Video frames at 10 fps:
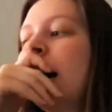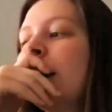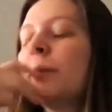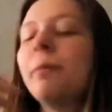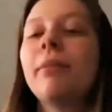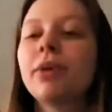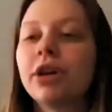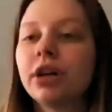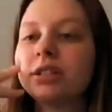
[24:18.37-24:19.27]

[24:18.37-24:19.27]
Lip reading: remember